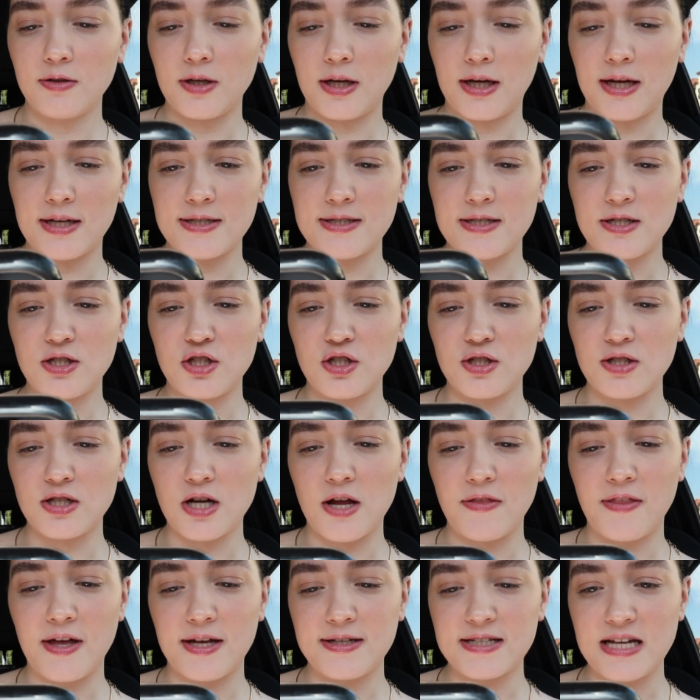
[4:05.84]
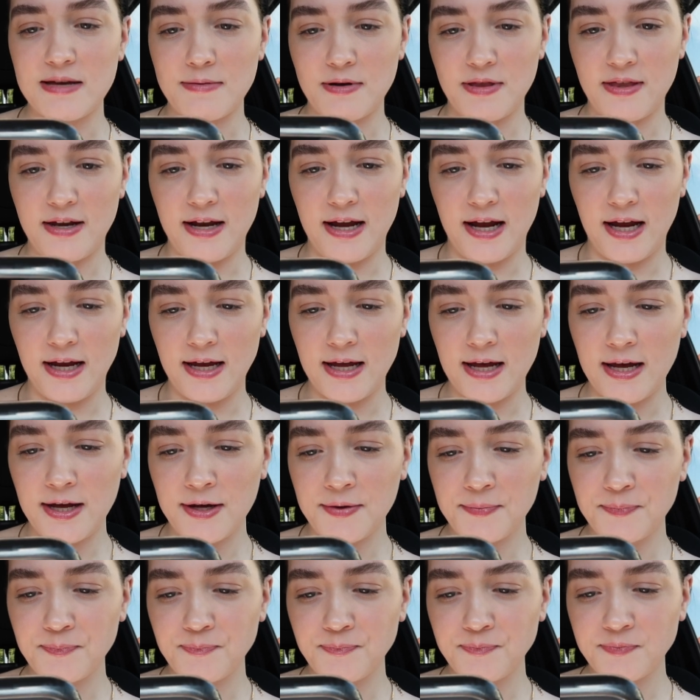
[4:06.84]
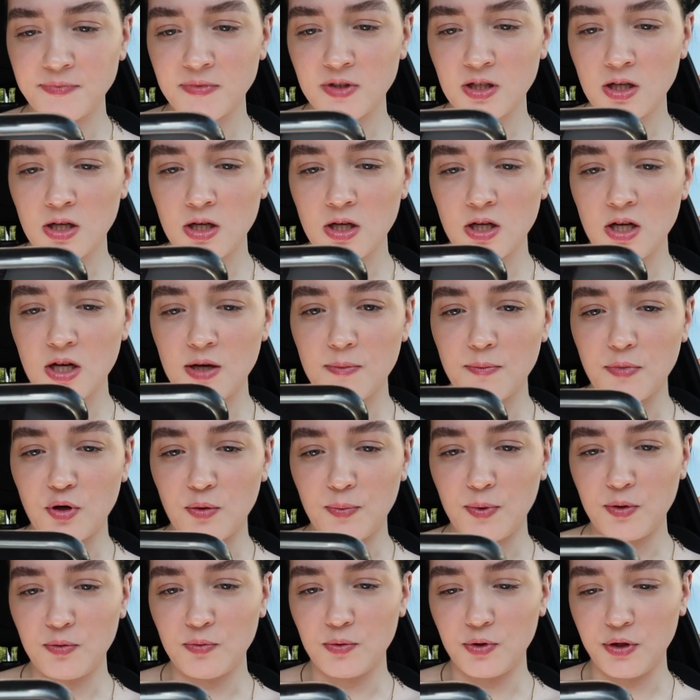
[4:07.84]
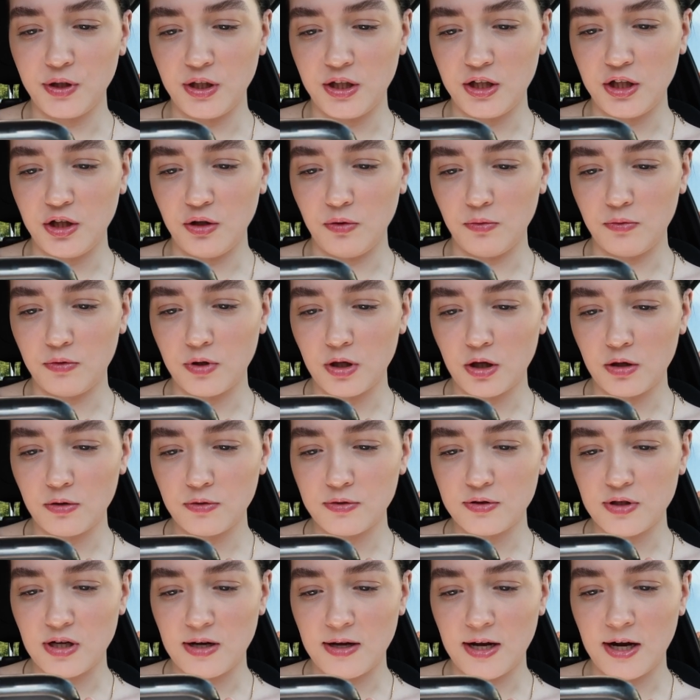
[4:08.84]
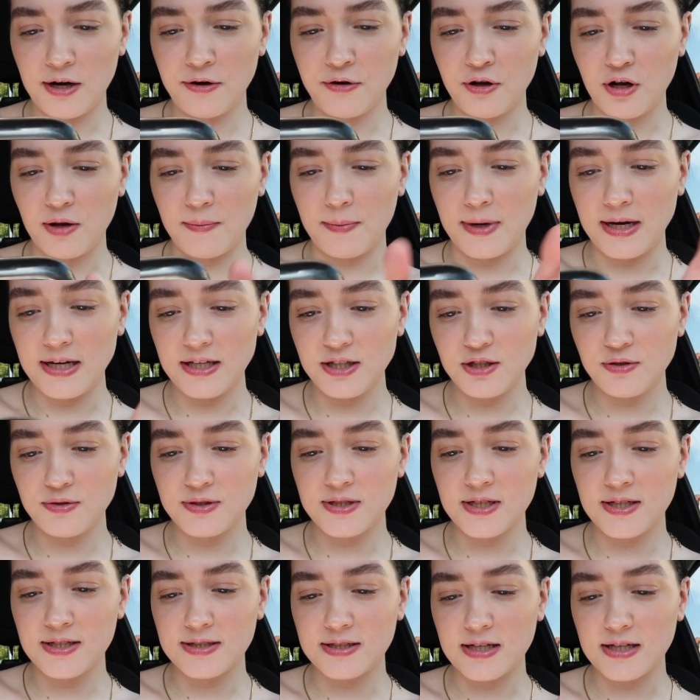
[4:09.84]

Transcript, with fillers: I guess it's just not that time of the day yet. But it's been really cute though. So I, I don't know, I might use it.